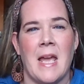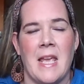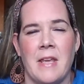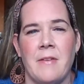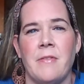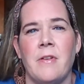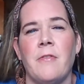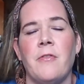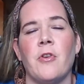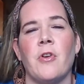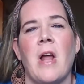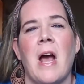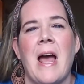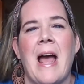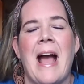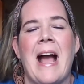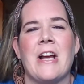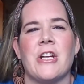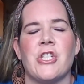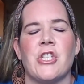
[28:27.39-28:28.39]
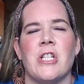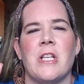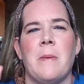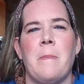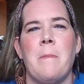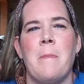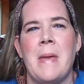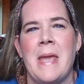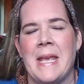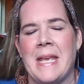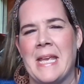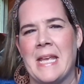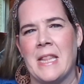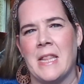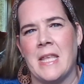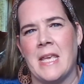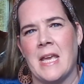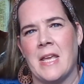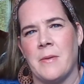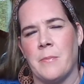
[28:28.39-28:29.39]
Even if you're not actually making
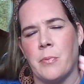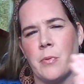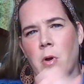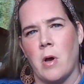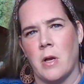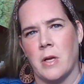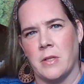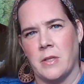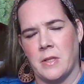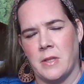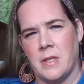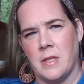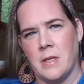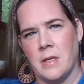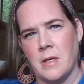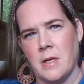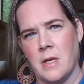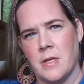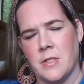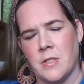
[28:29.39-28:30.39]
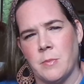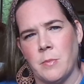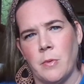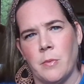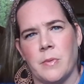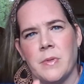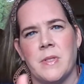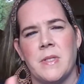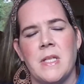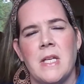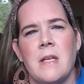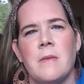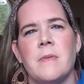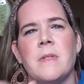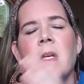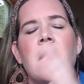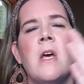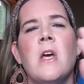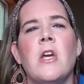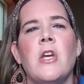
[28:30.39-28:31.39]
the end product that the customer receives,
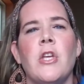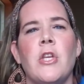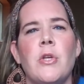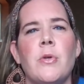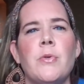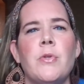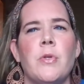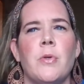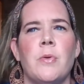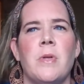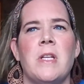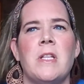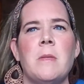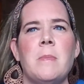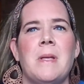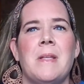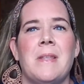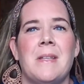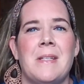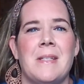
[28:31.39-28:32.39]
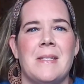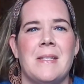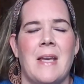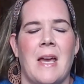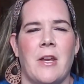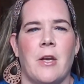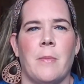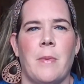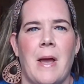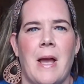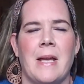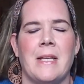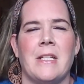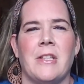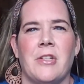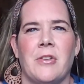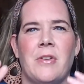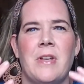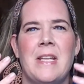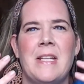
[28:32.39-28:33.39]
you do need to be the designer behind it.
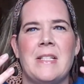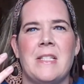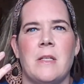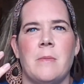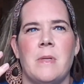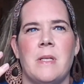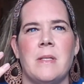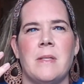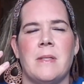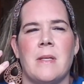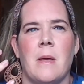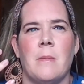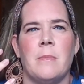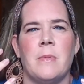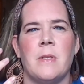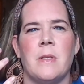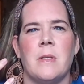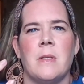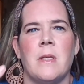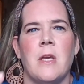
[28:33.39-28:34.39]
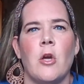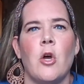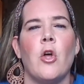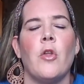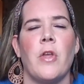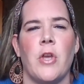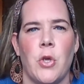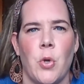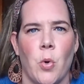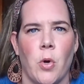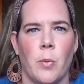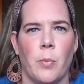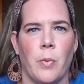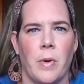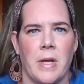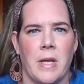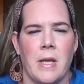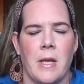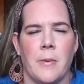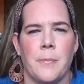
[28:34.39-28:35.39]
There needs to be some skill that you're
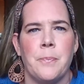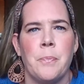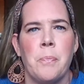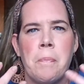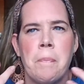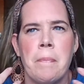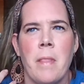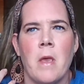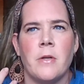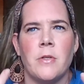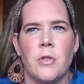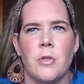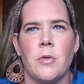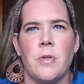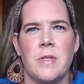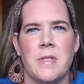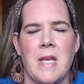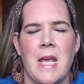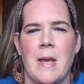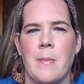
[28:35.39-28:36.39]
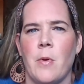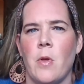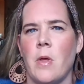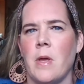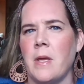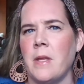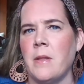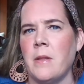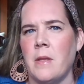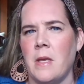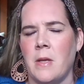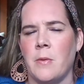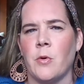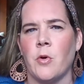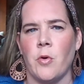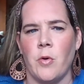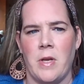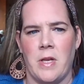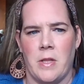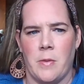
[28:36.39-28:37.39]
bringing to the table in
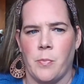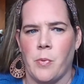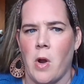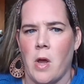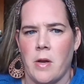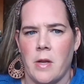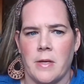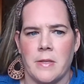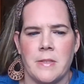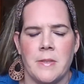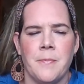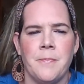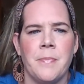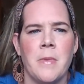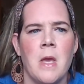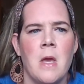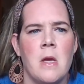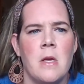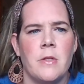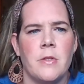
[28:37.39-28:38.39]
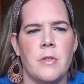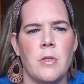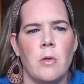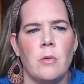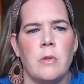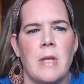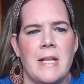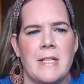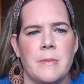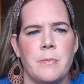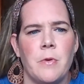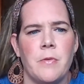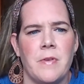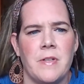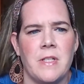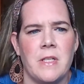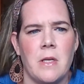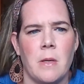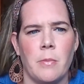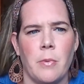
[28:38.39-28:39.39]
creating the product. So let's move into
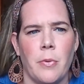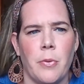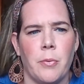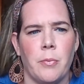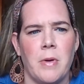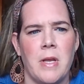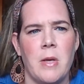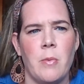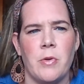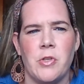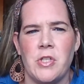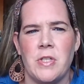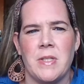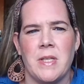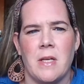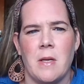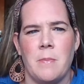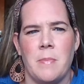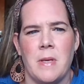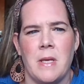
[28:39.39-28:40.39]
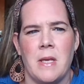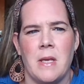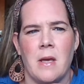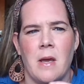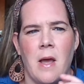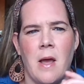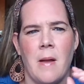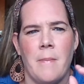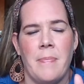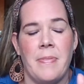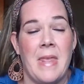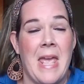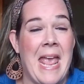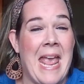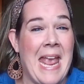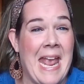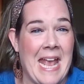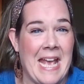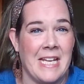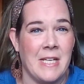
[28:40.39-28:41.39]
number 3, which is going to be
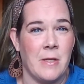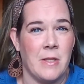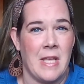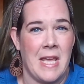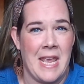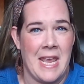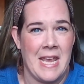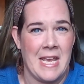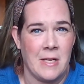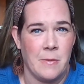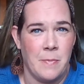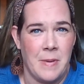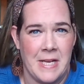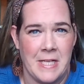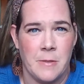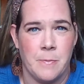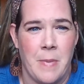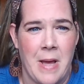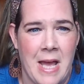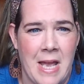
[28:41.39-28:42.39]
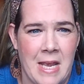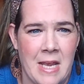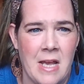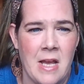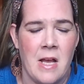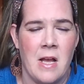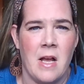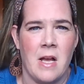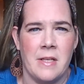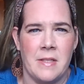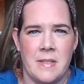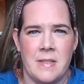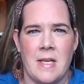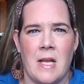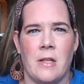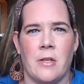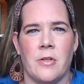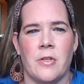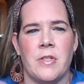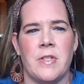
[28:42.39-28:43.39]
the hand-picked by a
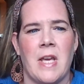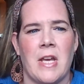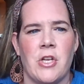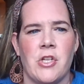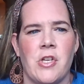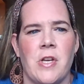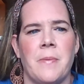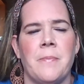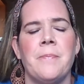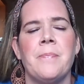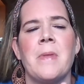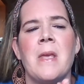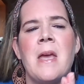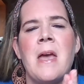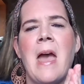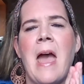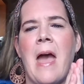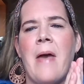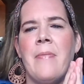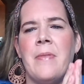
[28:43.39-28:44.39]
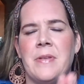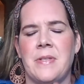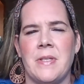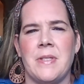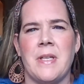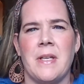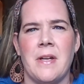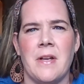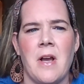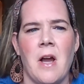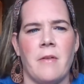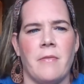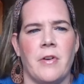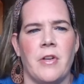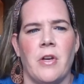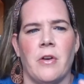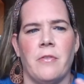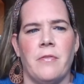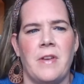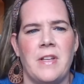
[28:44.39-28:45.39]
seller section. And this is going to cover
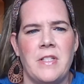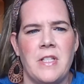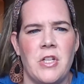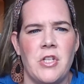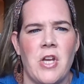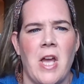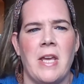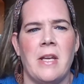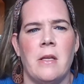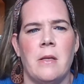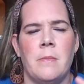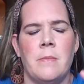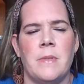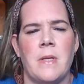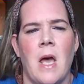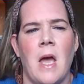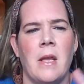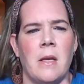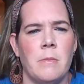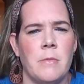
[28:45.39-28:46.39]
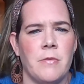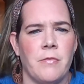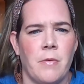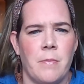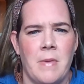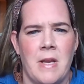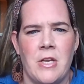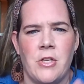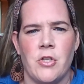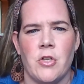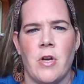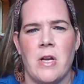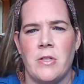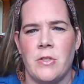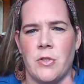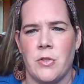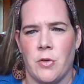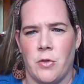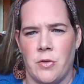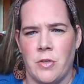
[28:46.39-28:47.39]
your vintage items, items from nature, and
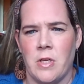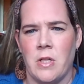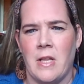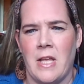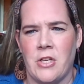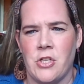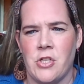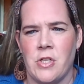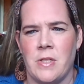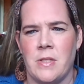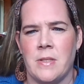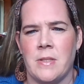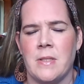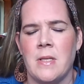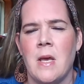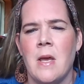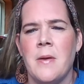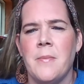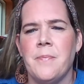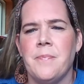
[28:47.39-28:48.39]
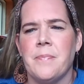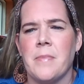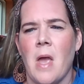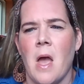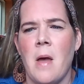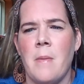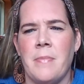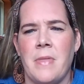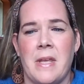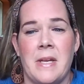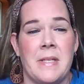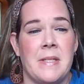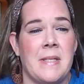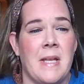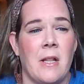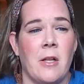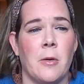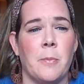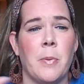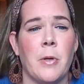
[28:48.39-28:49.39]
certain collections that a
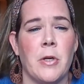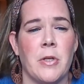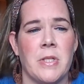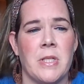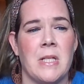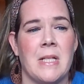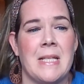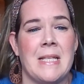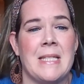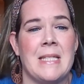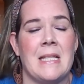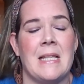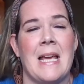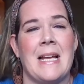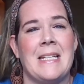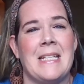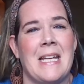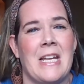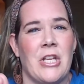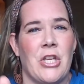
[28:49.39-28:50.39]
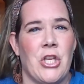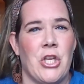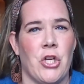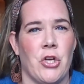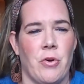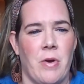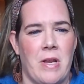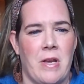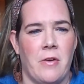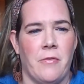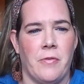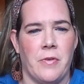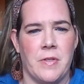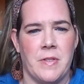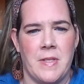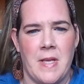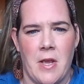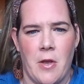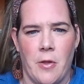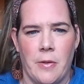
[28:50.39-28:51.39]
seller personally selected and curated for
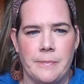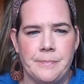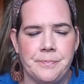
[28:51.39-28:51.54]
sale.